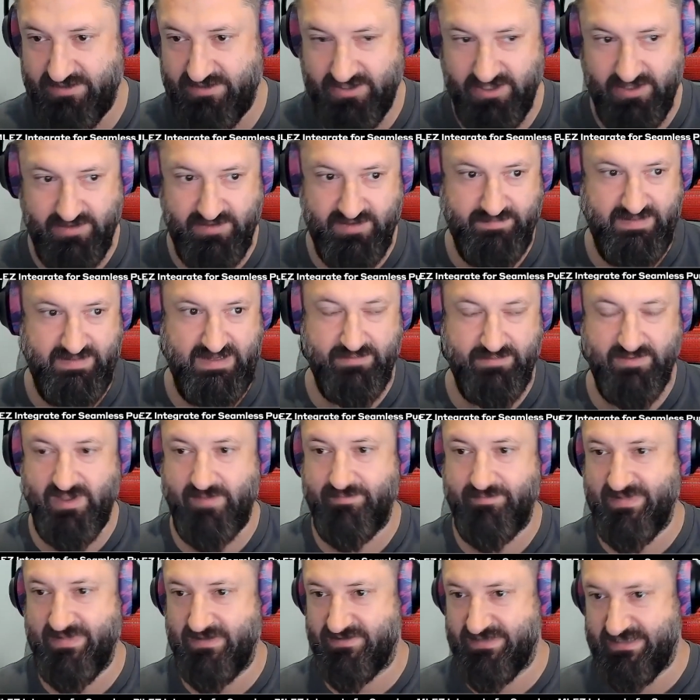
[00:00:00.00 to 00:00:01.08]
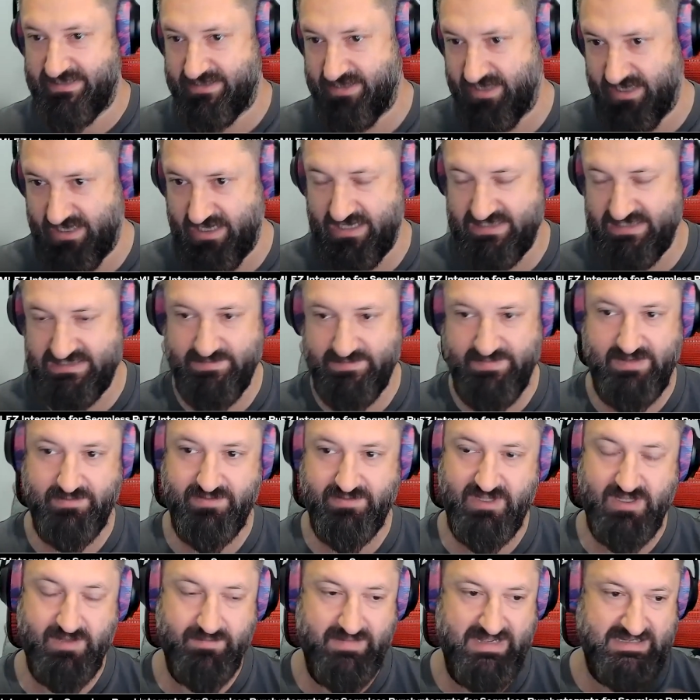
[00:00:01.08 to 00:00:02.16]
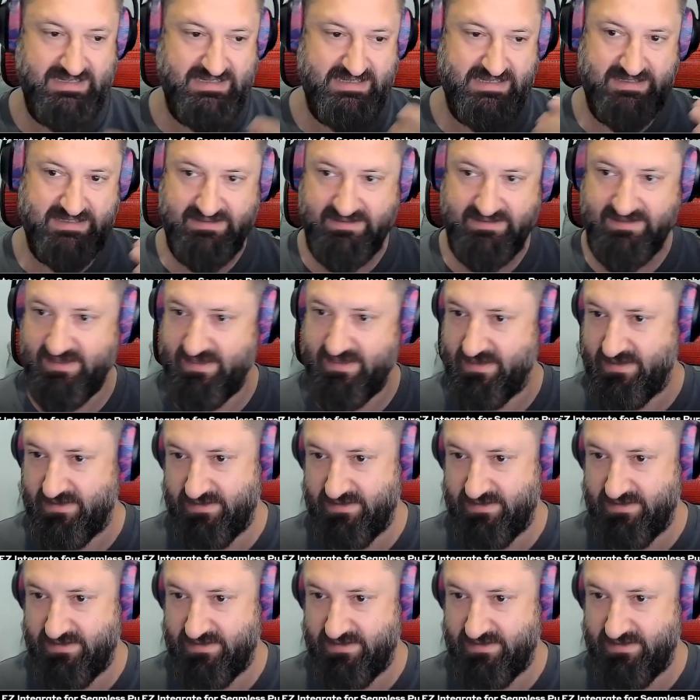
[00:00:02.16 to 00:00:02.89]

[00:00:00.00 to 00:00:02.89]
the people that are building cars, the people that are making,